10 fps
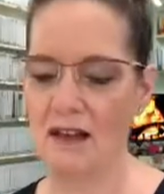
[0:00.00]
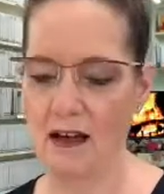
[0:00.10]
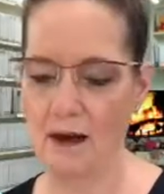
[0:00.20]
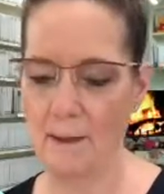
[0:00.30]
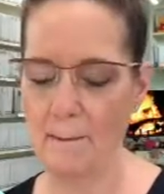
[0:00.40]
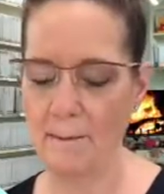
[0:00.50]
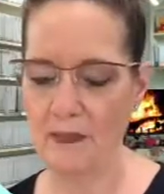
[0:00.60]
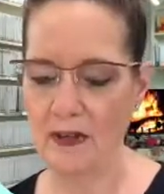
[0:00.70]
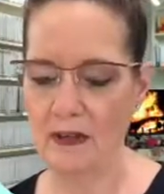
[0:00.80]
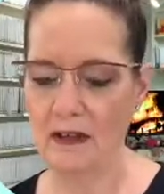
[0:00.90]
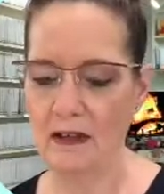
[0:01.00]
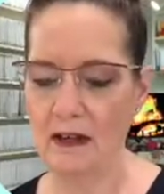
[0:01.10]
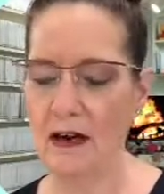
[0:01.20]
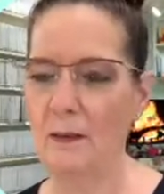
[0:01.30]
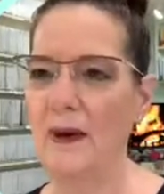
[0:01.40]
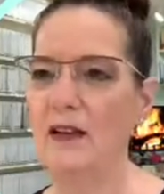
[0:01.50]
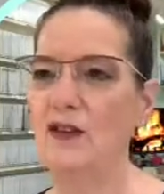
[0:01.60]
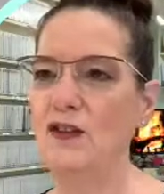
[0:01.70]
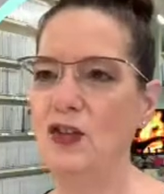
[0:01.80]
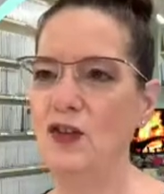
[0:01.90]
I
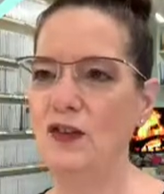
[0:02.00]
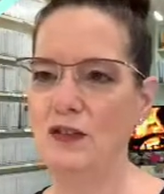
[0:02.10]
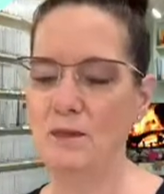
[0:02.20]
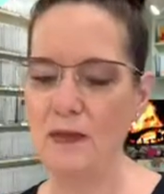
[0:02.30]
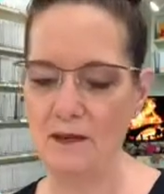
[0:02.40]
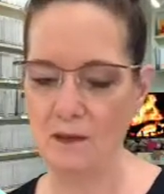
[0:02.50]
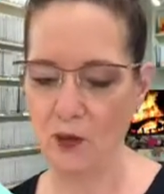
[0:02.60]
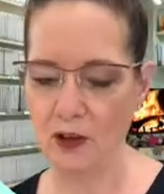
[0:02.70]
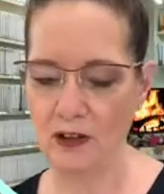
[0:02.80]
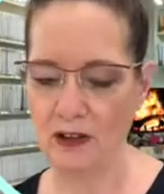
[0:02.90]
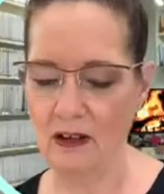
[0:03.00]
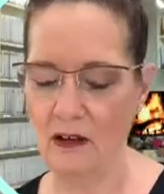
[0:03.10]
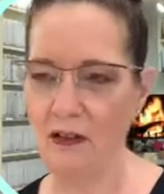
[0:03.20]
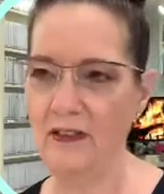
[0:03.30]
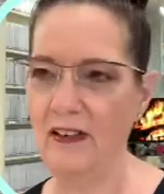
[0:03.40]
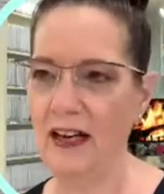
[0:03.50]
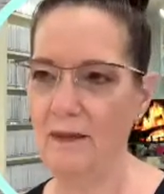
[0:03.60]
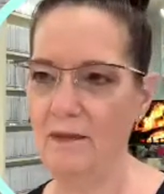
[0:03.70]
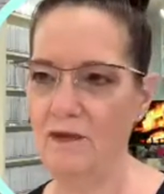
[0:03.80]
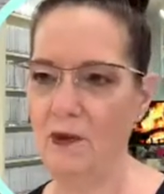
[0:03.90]
used to use this meat fork all the
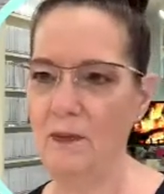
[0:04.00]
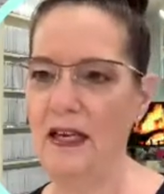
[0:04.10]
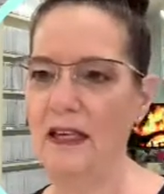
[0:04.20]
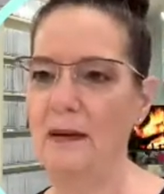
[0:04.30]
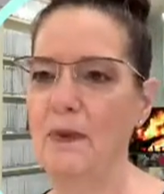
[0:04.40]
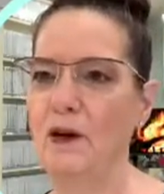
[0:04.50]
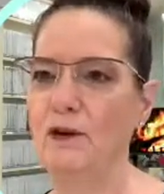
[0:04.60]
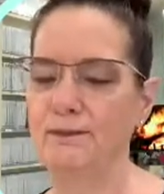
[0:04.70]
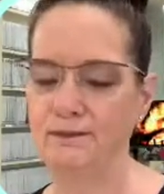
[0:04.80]
time for making a bow.